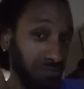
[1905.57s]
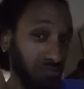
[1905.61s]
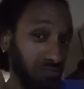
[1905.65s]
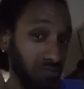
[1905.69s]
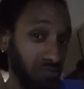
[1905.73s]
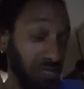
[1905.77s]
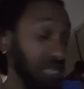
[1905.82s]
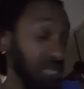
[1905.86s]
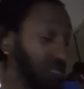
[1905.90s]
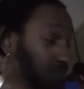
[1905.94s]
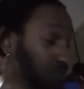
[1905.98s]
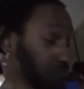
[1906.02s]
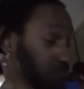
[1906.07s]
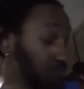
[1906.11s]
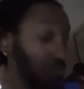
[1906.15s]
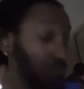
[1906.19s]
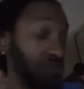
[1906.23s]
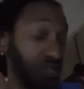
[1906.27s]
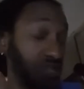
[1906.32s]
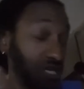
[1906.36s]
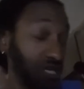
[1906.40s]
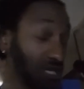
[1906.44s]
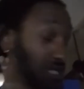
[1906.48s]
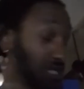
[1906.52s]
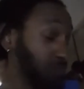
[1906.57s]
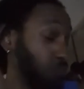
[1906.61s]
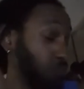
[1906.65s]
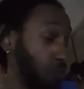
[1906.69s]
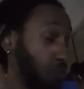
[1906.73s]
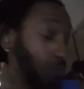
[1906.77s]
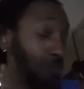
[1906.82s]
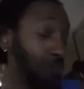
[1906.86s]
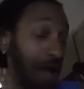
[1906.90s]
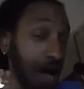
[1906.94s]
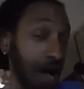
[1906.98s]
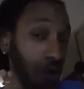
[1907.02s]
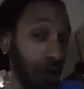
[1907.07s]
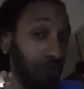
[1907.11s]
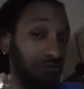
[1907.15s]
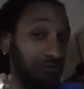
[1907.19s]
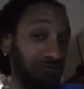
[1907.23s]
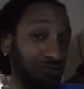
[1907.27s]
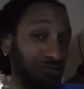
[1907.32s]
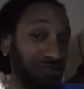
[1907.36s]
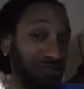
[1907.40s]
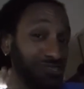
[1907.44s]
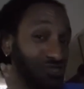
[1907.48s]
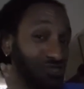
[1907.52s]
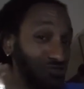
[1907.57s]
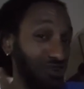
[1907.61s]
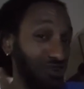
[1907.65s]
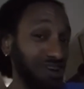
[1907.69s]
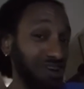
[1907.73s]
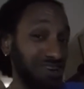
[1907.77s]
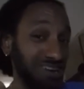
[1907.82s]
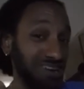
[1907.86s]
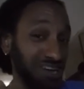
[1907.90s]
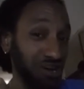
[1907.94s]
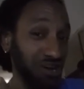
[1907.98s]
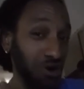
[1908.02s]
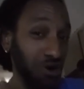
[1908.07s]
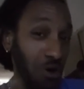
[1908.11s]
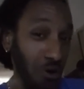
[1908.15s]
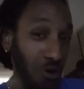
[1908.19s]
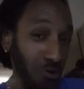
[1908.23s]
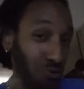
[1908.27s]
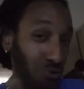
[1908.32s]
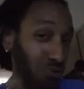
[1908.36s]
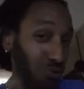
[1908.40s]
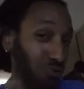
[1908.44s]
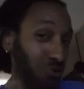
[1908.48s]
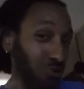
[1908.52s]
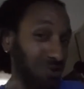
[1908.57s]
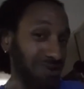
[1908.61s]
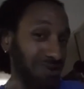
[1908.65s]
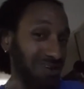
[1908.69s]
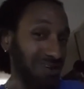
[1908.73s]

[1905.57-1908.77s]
This more powerful and stronger than gold.